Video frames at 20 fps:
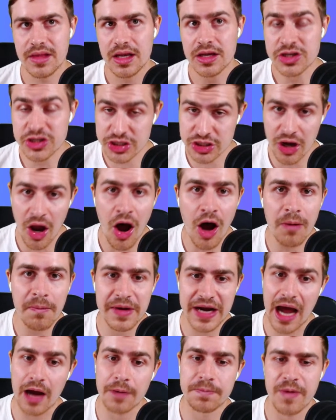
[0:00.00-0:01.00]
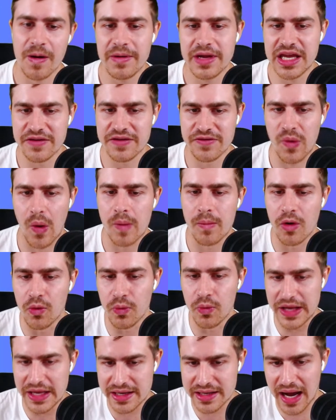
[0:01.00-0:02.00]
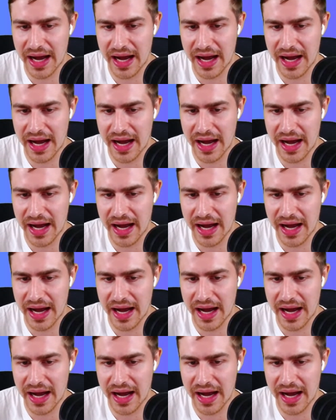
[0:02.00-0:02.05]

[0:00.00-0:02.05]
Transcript: Saar, but I'd probably give it one more week.